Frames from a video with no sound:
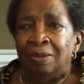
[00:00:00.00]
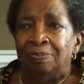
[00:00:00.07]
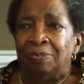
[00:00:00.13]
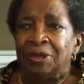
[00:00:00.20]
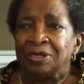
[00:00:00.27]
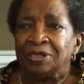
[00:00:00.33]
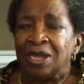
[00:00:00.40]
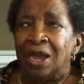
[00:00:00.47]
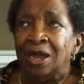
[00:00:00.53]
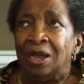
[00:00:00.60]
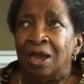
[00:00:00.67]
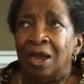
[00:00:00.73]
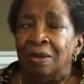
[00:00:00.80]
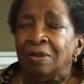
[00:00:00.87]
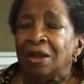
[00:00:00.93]
But
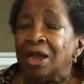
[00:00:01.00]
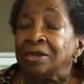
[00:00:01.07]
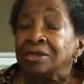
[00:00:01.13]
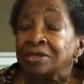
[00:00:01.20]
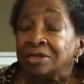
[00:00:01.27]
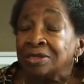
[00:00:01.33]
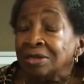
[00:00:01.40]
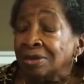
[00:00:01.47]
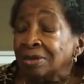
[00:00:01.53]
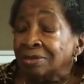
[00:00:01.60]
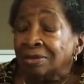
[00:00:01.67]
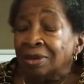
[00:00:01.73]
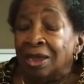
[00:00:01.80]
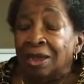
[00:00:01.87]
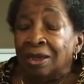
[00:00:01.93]
I'm
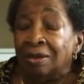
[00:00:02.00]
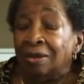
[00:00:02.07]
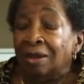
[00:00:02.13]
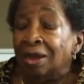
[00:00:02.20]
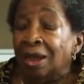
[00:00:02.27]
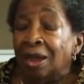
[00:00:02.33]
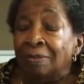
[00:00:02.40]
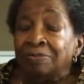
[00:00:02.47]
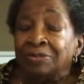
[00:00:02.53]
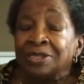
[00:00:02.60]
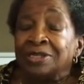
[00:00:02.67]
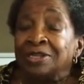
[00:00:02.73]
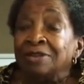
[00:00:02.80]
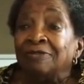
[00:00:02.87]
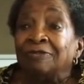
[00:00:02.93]
still
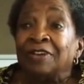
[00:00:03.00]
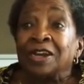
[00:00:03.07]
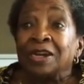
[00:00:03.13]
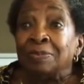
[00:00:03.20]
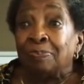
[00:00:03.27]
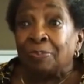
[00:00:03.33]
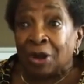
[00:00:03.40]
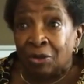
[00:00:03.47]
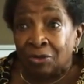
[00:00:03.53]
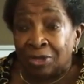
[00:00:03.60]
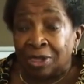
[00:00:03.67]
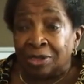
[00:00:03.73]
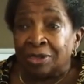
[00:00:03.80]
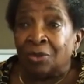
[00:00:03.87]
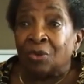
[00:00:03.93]
very proud
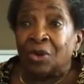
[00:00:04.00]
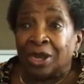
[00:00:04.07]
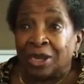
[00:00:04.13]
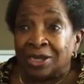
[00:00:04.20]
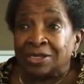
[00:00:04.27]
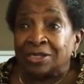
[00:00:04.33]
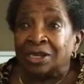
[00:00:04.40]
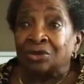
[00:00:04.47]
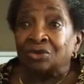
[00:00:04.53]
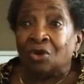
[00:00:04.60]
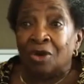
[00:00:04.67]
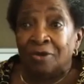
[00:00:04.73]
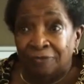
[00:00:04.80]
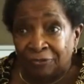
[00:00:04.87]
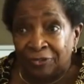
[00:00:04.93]
that the workers had
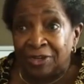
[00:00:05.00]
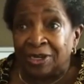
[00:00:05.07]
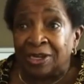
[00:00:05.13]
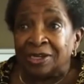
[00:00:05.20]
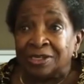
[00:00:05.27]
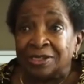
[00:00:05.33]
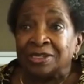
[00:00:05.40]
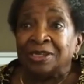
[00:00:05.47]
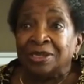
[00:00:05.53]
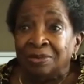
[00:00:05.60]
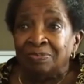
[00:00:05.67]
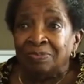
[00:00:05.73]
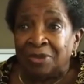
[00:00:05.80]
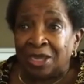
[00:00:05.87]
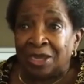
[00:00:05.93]
confidence
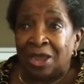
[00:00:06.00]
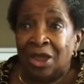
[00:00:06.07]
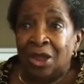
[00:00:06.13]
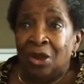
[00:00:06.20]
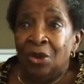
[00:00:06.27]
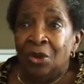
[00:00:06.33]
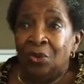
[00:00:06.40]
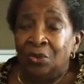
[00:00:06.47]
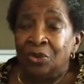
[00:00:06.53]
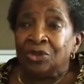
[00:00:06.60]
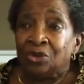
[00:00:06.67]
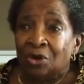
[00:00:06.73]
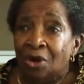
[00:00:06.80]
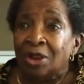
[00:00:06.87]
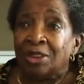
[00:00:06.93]
in me
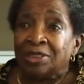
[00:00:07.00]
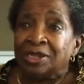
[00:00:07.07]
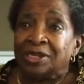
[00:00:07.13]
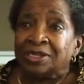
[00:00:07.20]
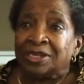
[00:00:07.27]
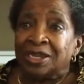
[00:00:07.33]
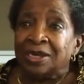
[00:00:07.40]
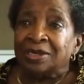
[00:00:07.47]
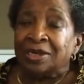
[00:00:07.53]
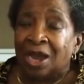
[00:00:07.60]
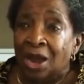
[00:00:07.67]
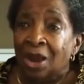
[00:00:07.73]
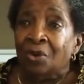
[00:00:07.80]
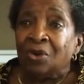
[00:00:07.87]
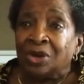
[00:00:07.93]
with all that. And
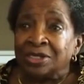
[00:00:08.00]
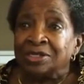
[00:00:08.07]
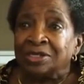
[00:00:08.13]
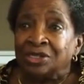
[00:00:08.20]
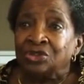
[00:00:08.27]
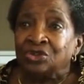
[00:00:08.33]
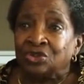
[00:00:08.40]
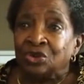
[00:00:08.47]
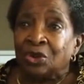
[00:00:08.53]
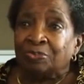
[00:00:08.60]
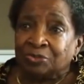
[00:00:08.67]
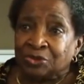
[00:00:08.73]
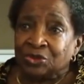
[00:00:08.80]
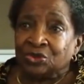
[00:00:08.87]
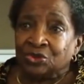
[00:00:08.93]
I was a
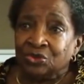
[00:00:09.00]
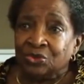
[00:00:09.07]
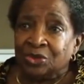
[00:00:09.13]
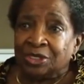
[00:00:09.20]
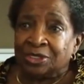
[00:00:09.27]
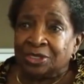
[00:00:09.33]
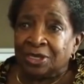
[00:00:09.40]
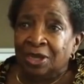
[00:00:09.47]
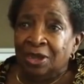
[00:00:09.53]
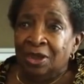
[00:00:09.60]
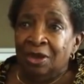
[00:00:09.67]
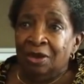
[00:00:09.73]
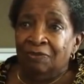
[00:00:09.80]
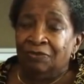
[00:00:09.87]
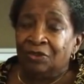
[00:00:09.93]
shop steward
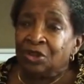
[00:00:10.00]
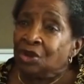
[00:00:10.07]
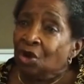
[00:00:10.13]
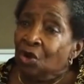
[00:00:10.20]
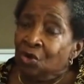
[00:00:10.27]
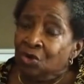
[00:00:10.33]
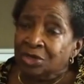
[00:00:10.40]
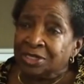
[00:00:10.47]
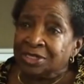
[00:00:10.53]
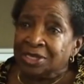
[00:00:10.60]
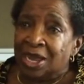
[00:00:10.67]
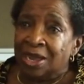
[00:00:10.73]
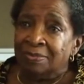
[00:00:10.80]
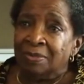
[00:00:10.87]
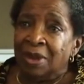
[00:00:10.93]
for the whole
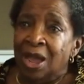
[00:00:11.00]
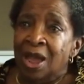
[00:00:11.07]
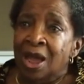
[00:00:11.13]
time